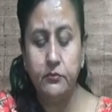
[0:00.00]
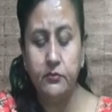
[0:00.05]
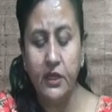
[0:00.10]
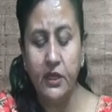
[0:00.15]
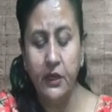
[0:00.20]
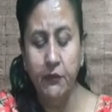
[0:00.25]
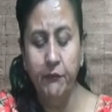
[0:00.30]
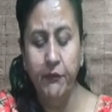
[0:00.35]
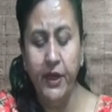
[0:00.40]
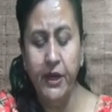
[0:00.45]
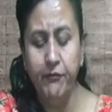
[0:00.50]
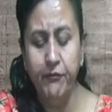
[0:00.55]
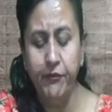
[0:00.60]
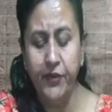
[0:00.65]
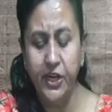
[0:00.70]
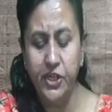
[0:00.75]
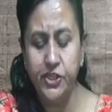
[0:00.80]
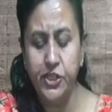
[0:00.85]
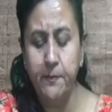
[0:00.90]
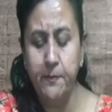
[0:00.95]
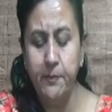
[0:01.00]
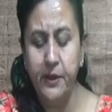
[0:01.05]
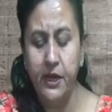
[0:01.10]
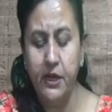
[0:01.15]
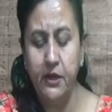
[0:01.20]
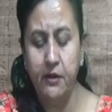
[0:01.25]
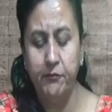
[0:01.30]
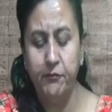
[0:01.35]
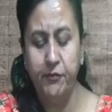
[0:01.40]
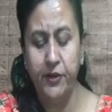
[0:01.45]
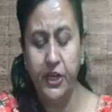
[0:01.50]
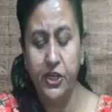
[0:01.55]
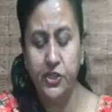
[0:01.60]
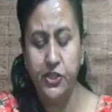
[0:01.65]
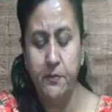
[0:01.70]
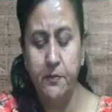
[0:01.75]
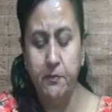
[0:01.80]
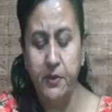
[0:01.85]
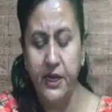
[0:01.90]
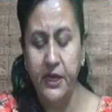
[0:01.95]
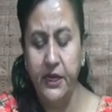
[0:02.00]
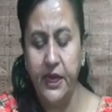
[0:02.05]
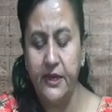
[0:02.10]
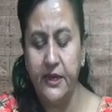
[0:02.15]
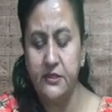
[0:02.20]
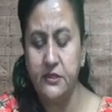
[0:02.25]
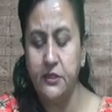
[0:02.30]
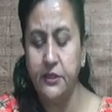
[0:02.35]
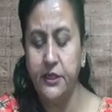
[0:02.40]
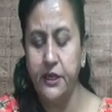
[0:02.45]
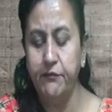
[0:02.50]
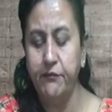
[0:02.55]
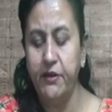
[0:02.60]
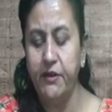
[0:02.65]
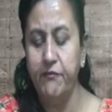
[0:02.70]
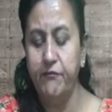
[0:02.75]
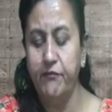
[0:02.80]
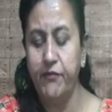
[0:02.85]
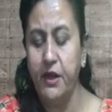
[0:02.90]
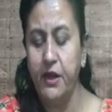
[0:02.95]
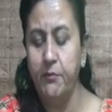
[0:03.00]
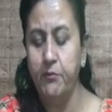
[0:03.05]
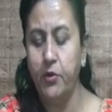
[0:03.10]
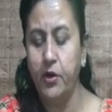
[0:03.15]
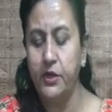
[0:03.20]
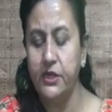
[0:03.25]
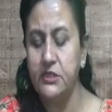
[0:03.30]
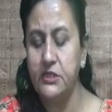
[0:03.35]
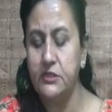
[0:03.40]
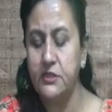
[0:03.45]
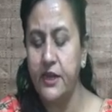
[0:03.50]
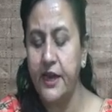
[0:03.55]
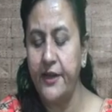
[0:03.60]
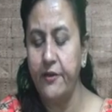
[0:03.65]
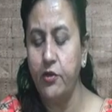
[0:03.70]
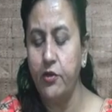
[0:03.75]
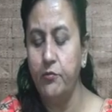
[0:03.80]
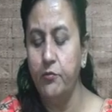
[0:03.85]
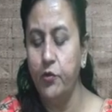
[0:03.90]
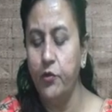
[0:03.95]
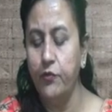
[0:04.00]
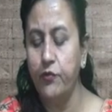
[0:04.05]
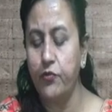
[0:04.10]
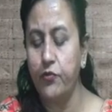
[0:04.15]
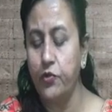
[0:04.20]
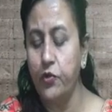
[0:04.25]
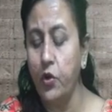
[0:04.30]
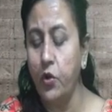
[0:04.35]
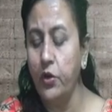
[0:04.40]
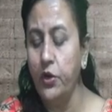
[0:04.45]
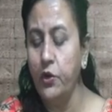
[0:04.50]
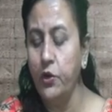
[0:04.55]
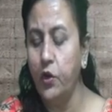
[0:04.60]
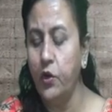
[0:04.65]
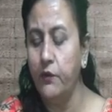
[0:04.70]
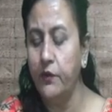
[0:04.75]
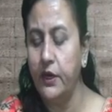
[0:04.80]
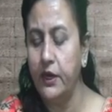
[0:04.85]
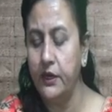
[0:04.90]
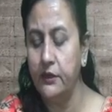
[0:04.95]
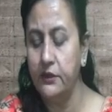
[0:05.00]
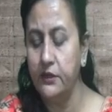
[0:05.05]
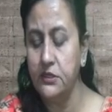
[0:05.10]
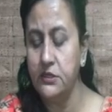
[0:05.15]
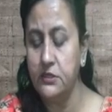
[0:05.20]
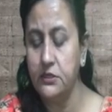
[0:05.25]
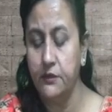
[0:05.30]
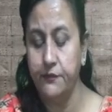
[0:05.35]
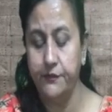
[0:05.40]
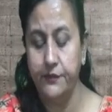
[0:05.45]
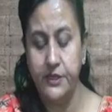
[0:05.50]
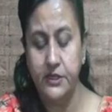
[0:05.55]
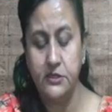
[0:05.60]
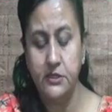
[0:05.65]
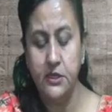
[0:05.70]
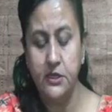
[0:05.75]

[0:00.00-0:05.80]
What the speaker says: when friction being exerted when one body slides or moves slowly over the surface